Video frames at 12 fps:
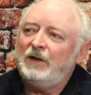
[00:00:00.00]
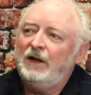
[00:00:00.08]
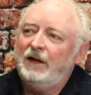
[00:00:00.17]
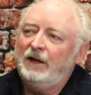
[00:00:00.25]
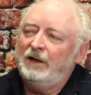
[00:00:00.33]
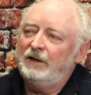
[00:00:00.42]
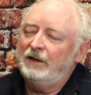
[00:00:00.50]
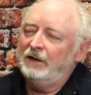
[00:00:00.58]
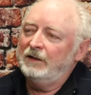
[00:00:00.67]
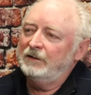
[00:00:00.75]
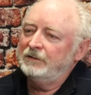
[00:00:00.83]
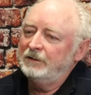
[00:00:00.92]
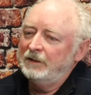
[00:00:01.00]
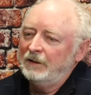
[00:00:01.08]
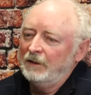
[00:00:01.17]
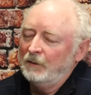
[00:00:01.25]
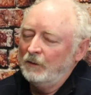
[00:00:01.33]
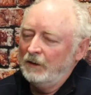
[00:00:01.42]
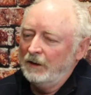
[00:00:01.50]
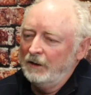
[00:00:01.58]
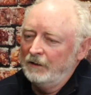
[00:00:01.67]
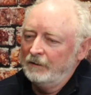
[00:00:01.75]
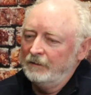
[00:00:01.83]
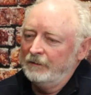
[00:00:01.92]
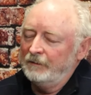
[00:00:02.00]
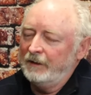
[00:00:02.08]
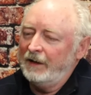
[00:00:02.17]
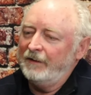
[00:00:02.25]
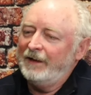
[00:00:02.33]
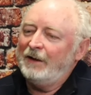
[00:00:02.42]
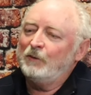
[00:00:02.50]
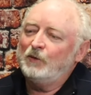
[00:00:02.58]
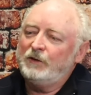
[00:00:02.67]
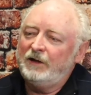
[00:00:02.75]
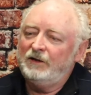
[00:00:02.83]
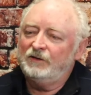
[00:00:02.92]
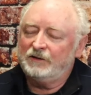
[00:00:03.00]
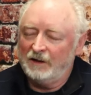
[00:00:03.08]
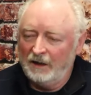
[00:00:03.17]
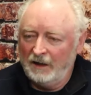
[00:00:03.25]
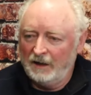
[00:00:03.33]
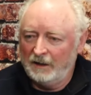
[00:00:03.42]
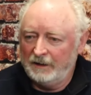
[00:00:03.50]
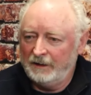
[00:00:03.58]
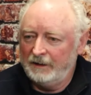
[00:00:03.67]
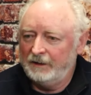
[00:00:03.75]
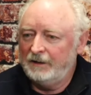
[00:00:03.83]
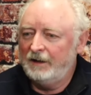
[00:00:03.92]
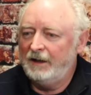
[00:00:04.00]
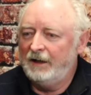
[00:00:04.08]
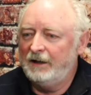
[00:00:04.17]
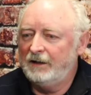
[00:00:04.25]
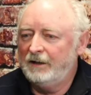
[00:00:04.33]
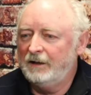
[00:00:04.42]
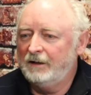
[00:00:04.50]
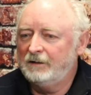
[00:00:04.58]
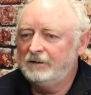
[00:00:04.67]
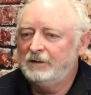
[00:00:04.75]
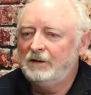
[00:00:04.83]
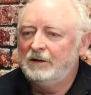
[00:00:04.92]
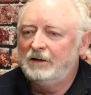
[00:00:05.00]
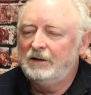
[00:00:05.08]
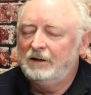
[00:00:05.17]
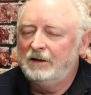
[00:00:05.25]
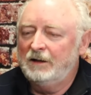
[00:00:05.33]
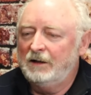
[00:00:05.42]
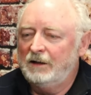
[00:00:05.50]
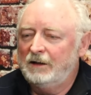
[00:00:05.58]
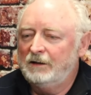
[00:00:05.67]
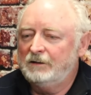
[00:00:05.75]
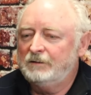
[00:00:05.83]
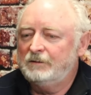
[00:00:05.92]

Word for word: and right. Uh, that that routine is gone, and and uh, uh,